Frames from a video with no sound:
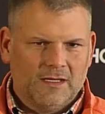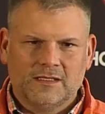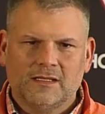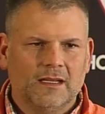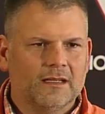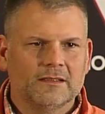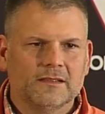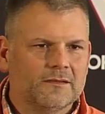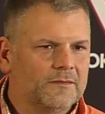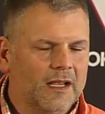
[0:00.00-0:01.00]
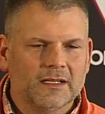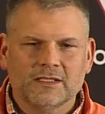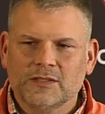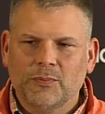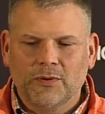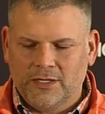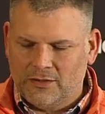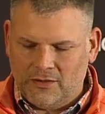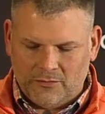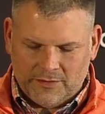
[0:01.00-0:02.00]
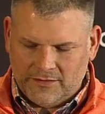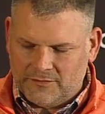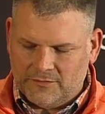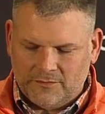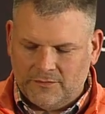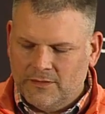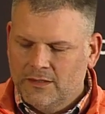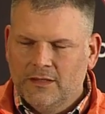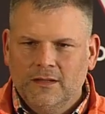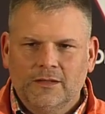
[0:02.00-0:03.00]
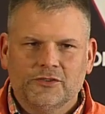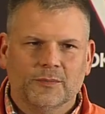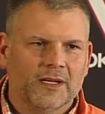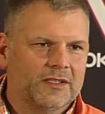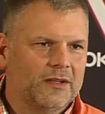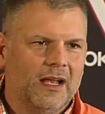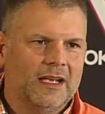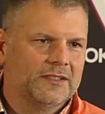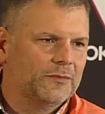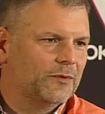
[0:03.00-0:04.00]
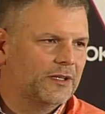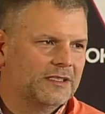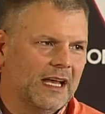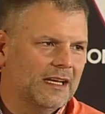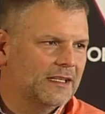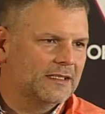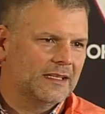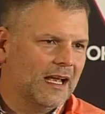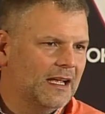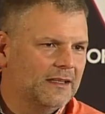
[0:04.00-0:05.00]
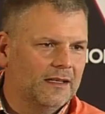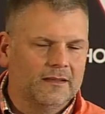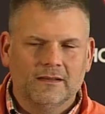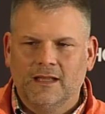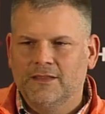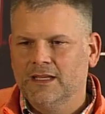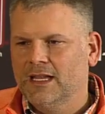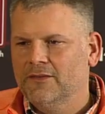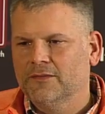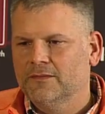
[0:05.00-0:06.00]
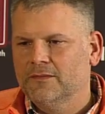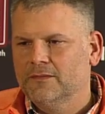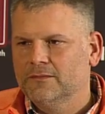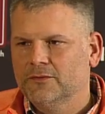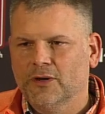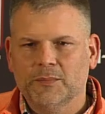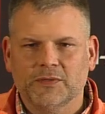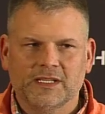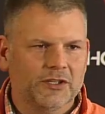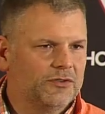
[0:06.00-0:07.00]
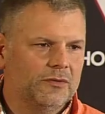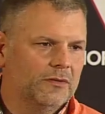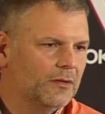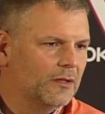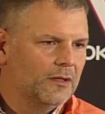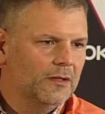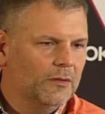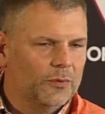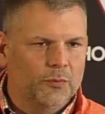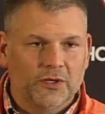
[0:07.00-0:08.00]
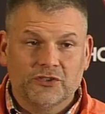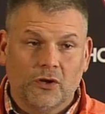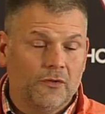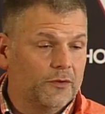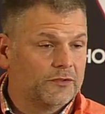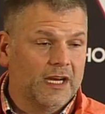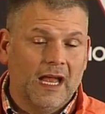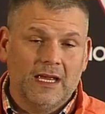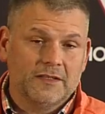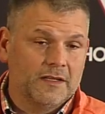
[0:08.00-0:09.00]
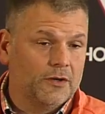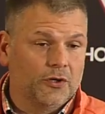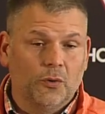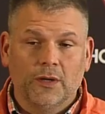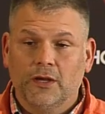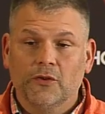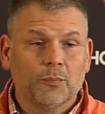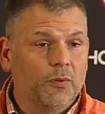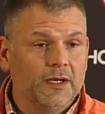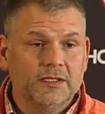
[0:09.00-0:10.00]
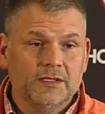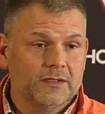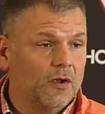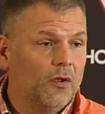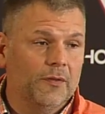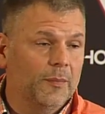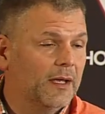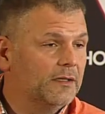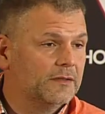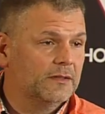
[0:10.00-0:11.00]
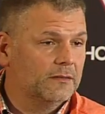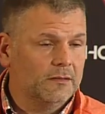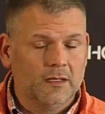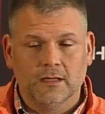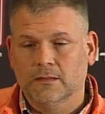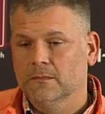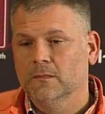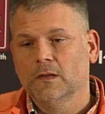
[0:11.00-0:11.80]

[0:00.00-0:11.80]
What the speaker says: It's not disappointing at all. We have a tremendous class that we're excited to sign that I think have great potential. We wish all those guys that are going other places all the best. You